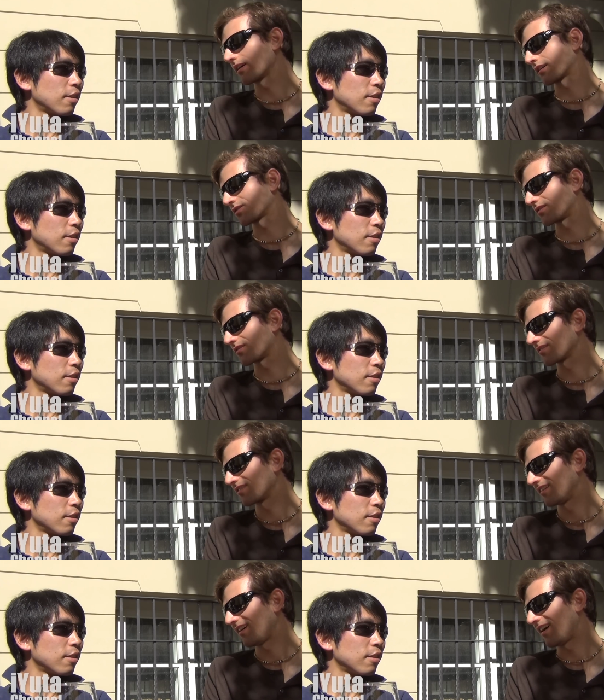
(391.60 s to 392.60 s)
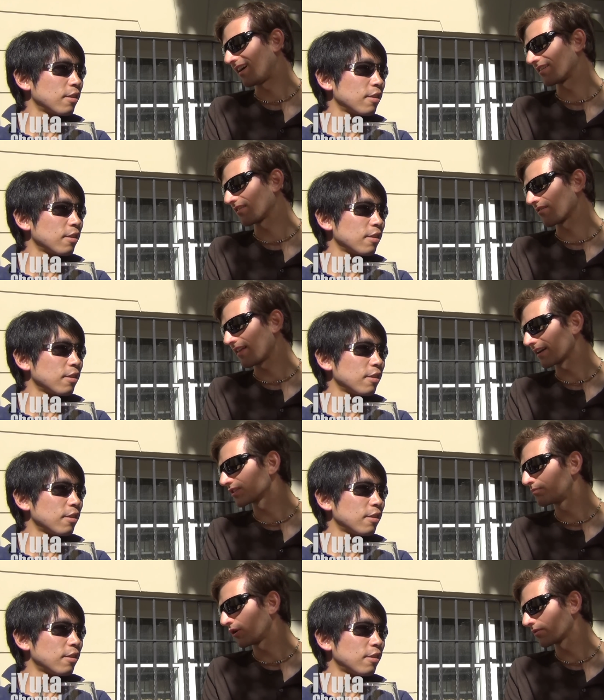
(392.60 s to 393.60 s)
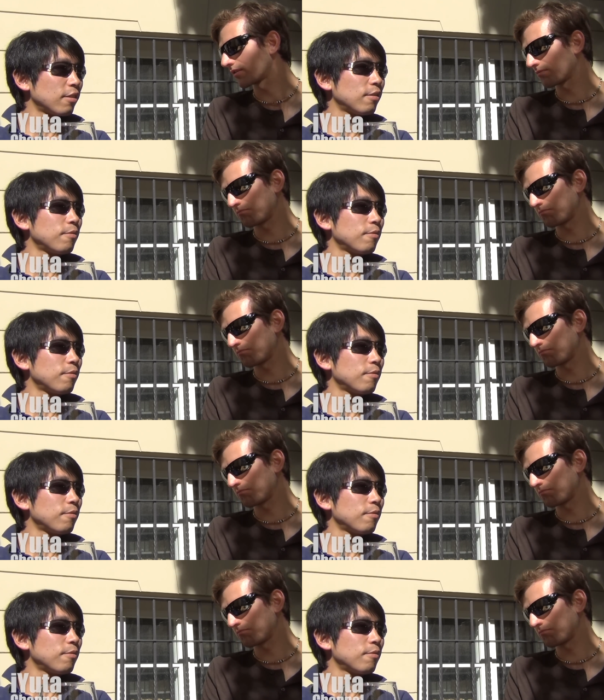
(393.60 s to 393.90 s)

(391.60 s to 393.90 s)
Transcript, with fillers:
Speaker 1: accent. And that is both